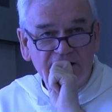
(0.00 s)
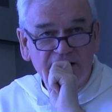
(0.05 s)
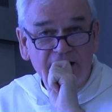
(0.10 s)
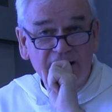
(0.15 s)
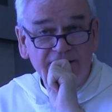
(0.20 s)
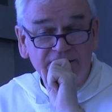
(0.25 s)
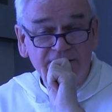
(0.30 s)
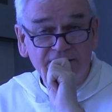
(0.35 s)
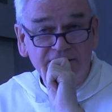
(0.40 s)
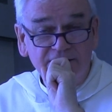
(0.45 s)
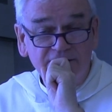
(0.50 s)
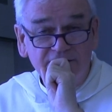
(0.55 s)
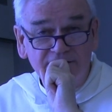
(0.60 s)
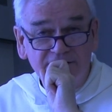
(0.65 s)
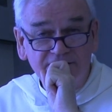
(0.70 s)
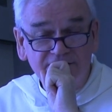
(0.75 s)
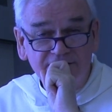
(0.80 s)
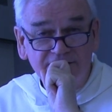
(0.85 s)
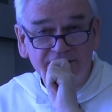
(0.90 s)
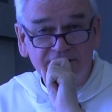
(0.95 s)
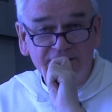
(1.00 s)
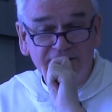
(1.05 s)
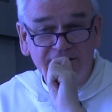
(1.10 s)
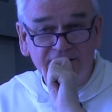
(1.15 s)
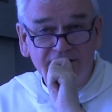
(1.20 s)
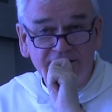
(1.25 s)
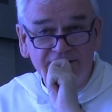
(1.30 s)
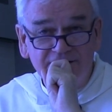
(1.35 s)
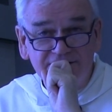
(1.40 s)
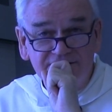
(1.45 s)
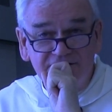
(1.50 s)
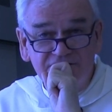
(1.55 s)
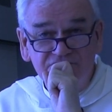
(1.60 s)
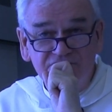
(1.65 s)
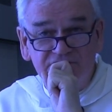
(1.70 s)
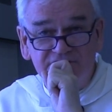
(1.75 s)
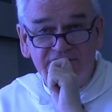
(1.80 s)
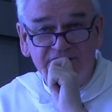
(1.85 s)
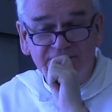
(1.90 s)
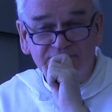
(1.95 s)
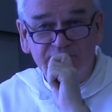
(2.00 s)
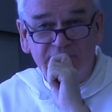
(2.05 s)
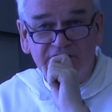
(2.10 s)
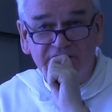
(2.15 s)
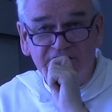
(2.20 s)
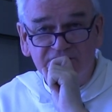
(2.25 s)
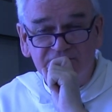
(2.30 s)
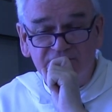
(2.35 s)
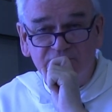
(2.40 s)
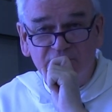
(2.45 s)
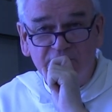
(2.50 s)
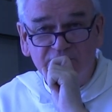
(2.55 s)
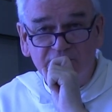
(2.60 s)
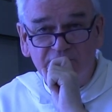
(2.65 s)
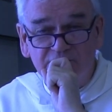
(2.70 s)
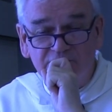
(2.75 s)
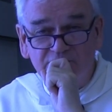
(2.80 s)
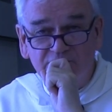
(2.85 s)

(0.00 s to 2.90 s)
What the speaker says: And it's interesting because what